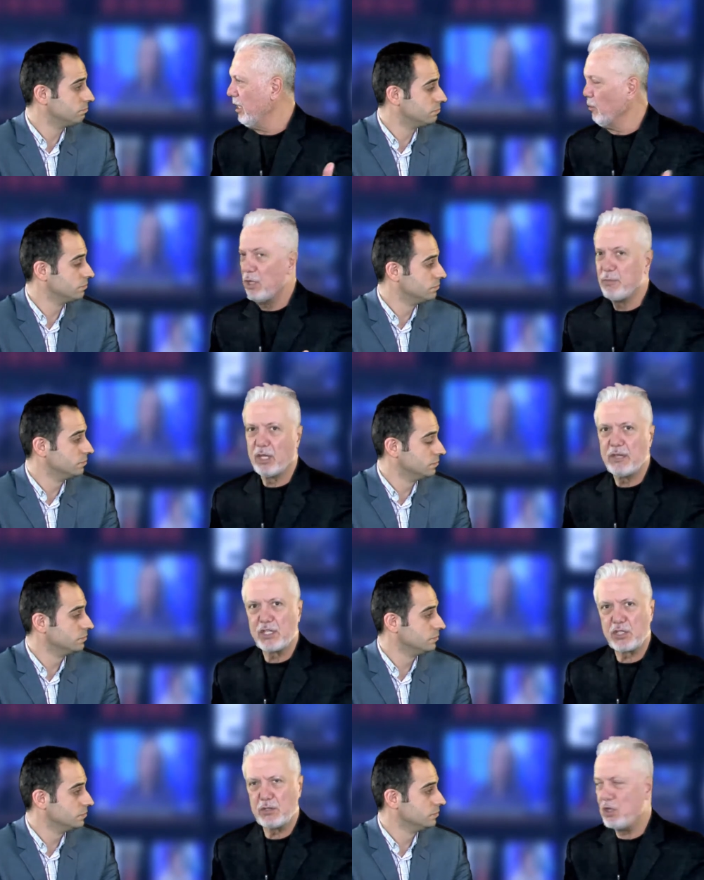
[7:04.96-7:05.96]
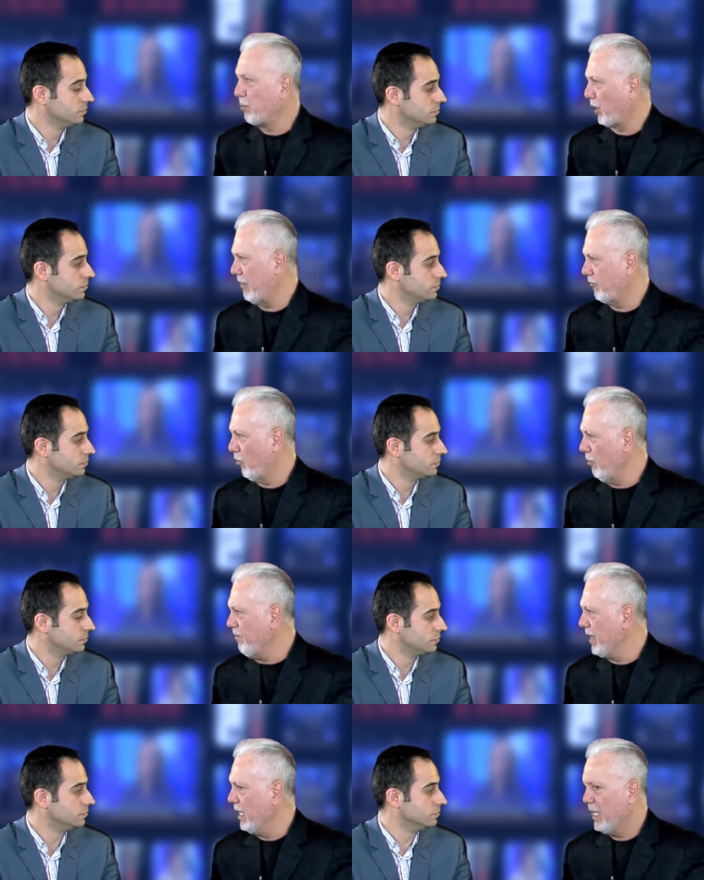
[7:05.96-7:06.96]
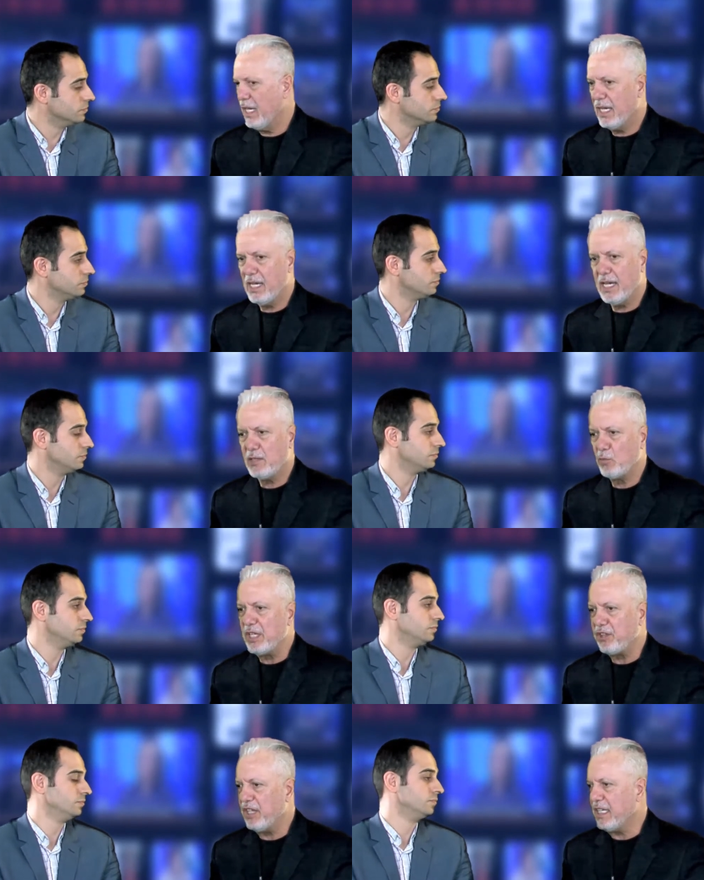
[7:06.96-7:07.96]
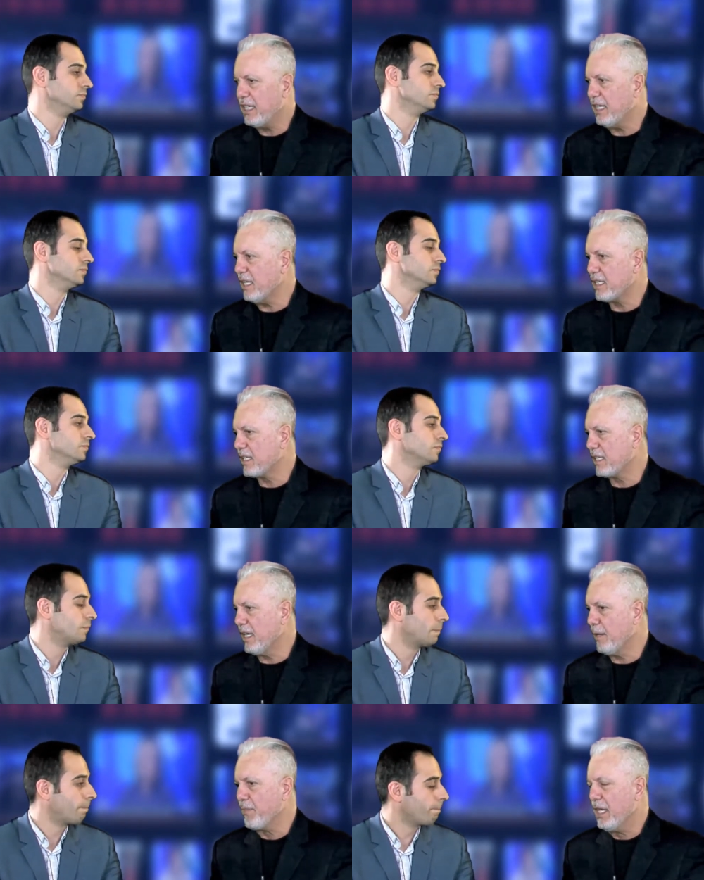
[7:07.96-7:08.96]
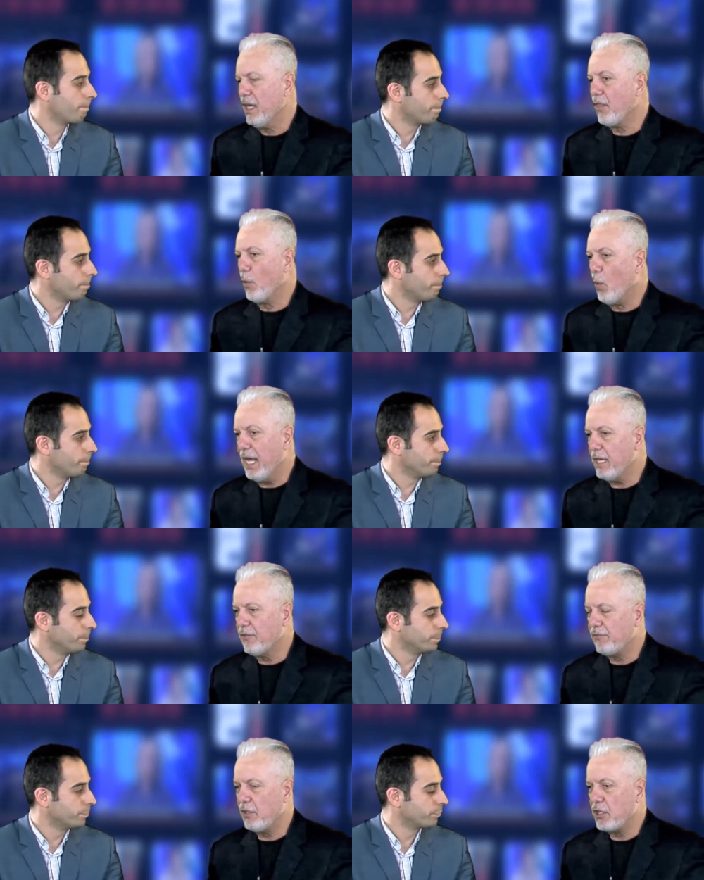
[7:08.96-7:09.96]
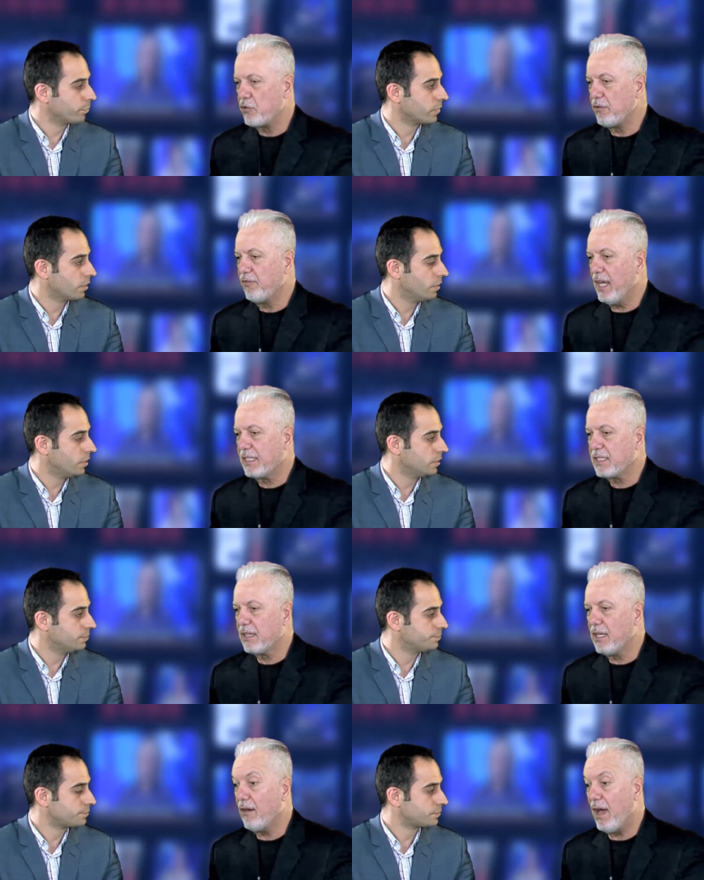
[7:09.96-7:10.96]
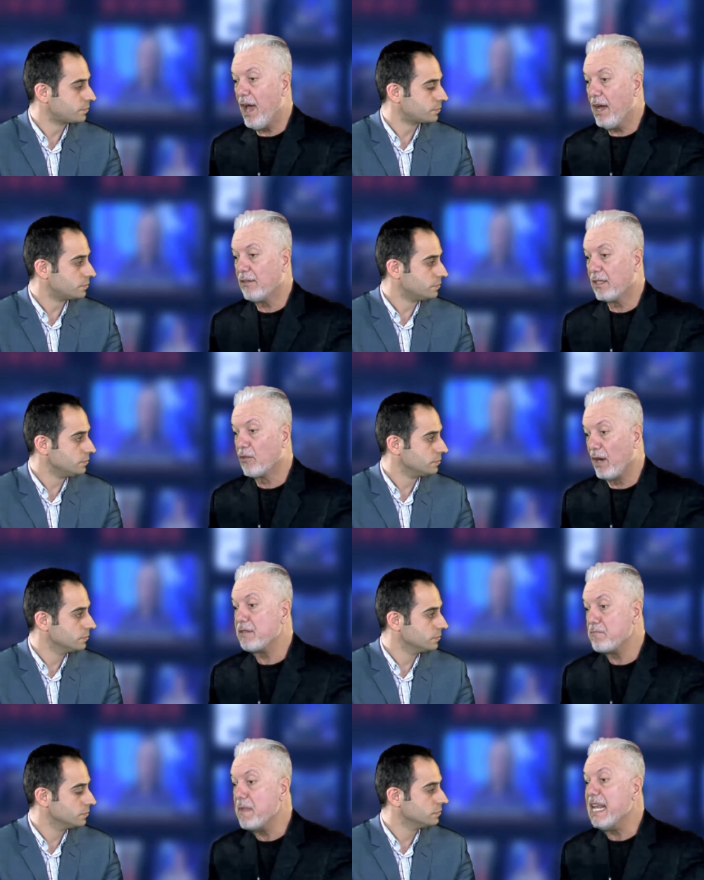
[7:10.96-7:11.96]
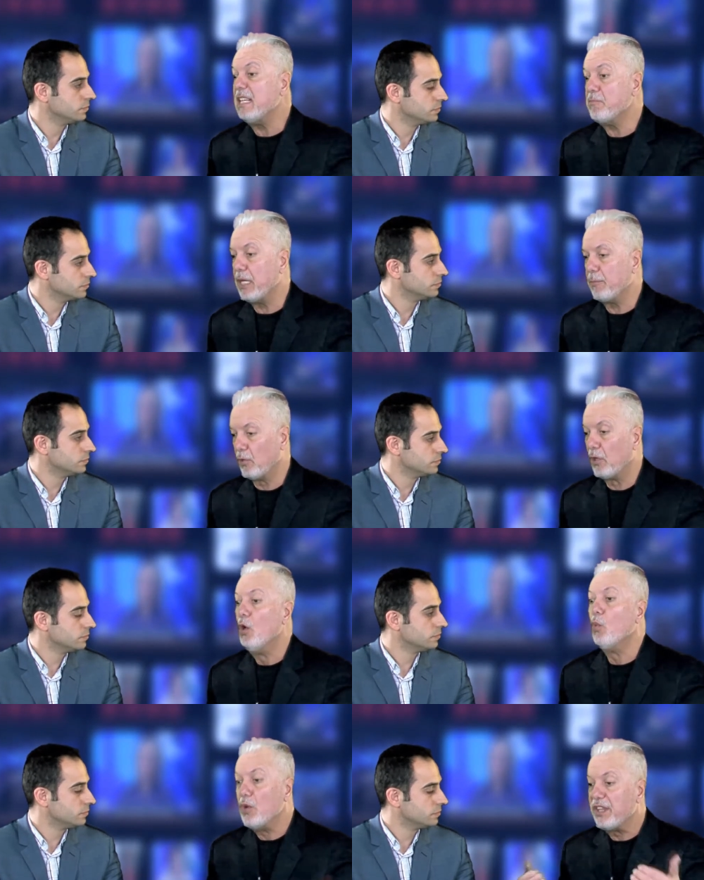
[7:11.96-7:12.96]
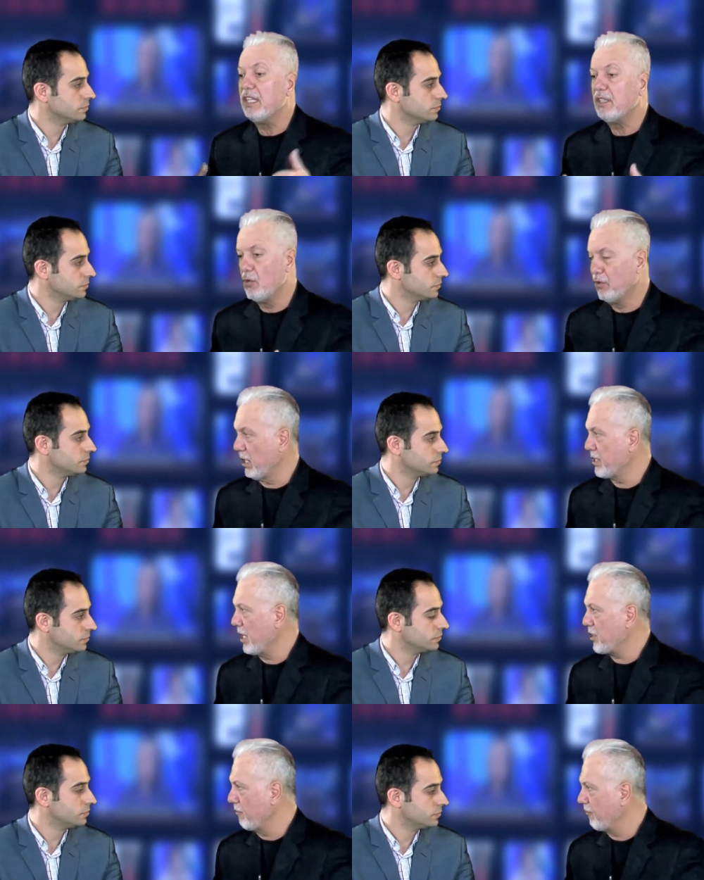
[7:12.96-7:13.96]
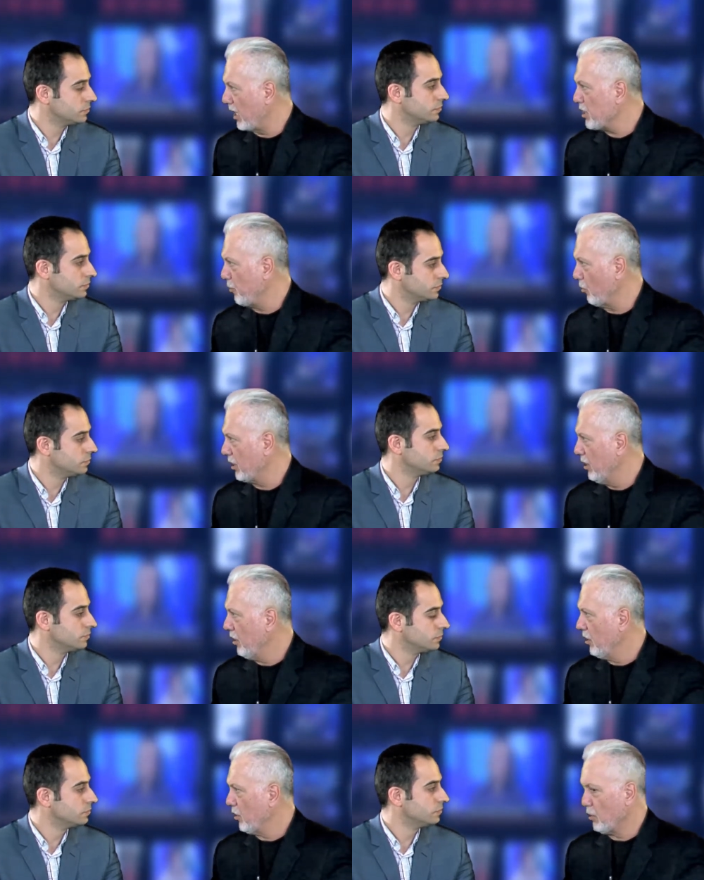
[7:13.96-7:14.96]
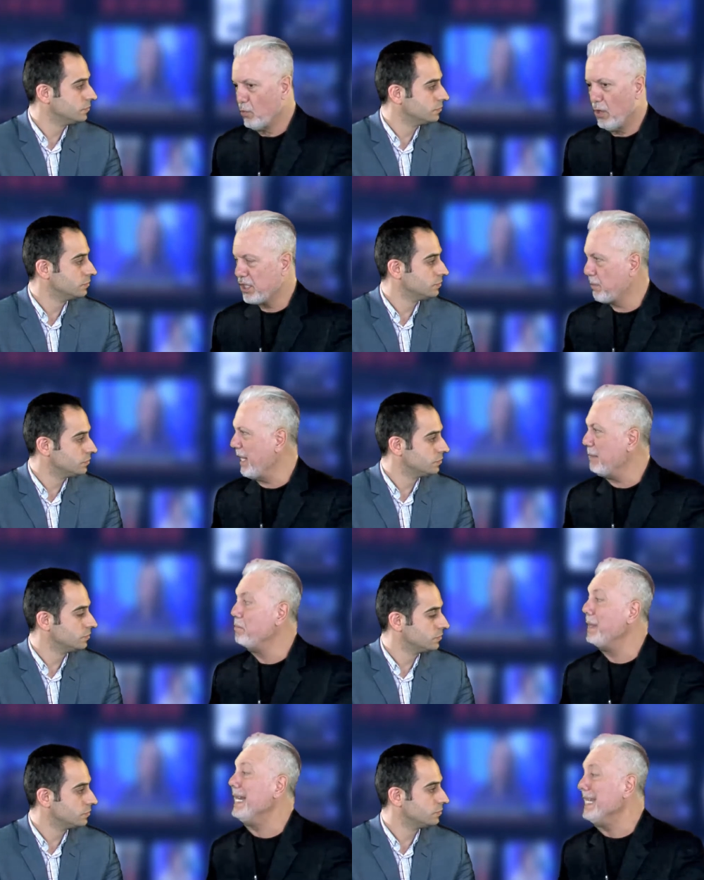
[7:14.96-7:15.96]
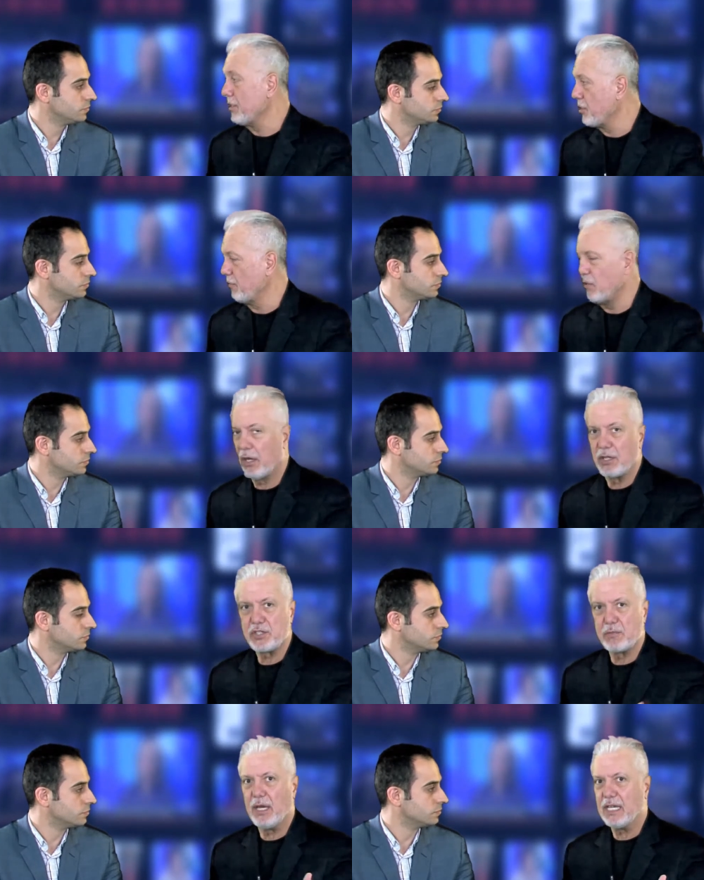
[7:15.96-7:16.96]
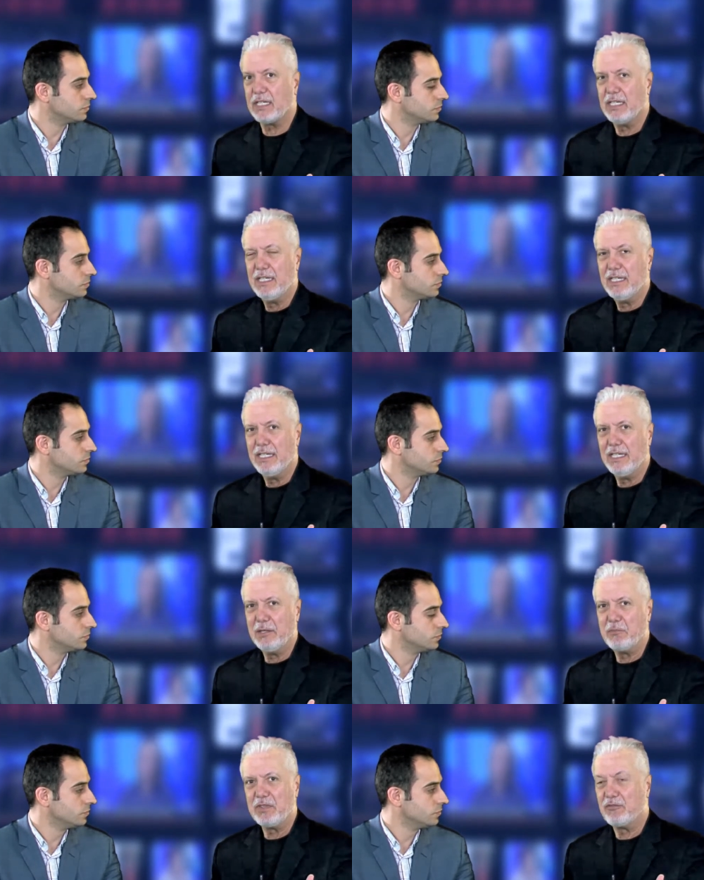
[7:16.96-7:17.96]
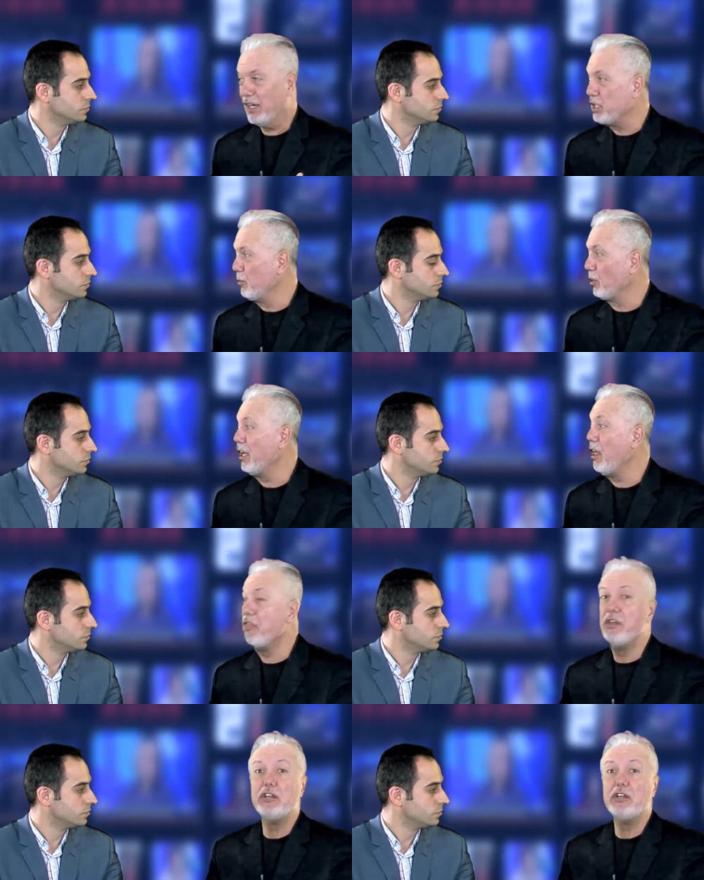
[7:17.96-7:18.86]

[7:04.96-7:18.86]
Speaker 1: We believe it's a new platform, mm. uh, and we think it is uh, the way of the future. In fact, there are a great many people within the organization of Facebook who want to spend billions of dollars to hmm. make um, Facebook the